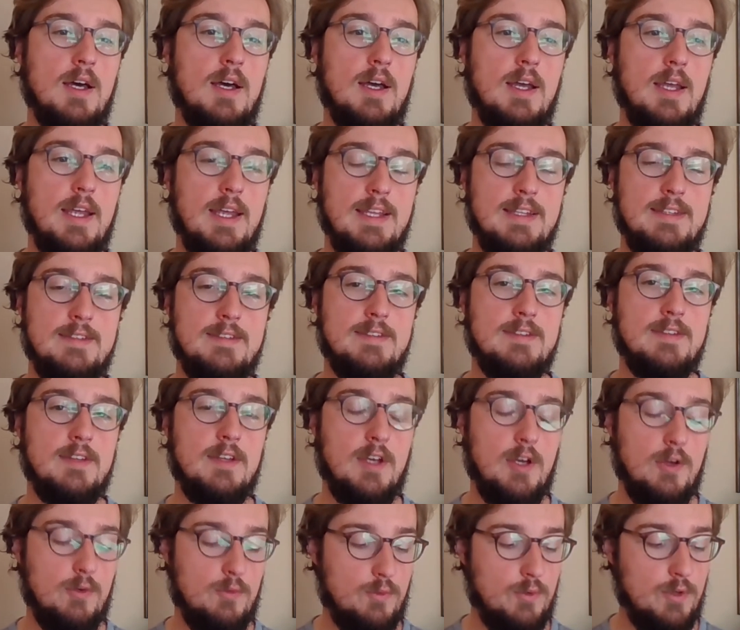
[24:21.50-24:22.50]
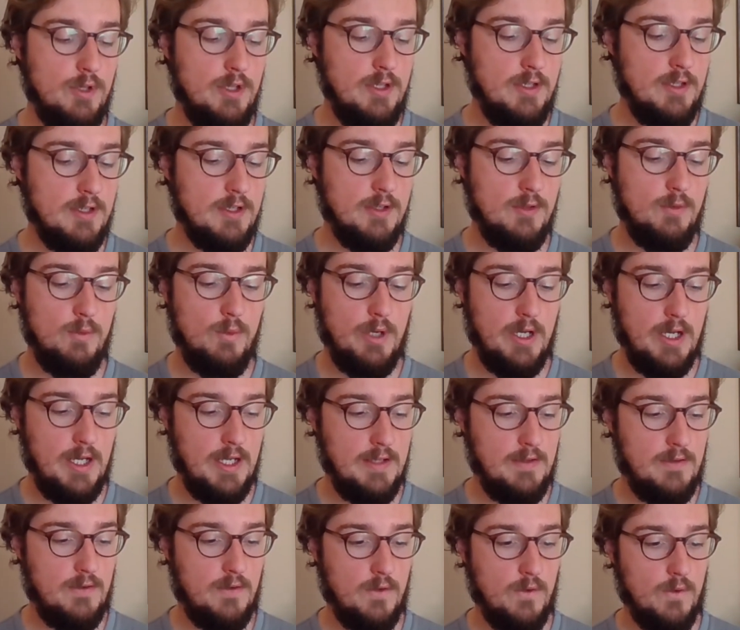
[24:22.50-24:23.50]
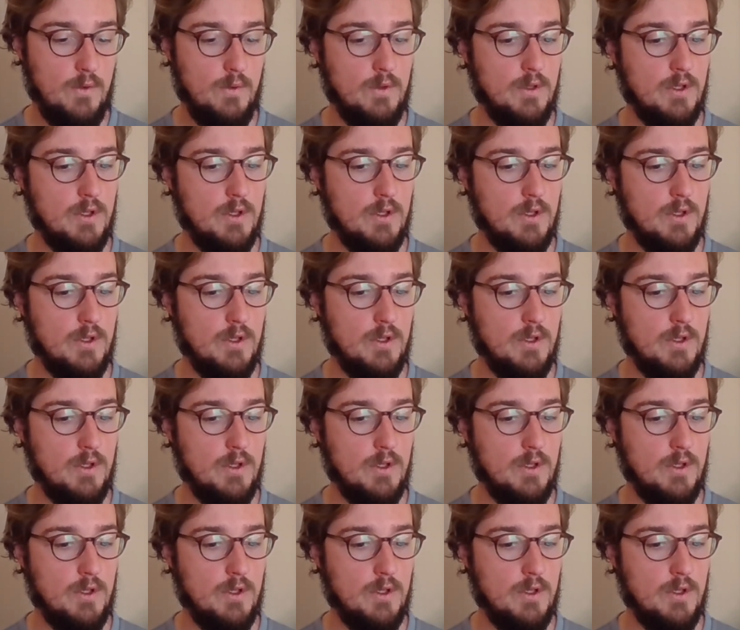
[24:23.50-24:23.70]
It's a really good way to,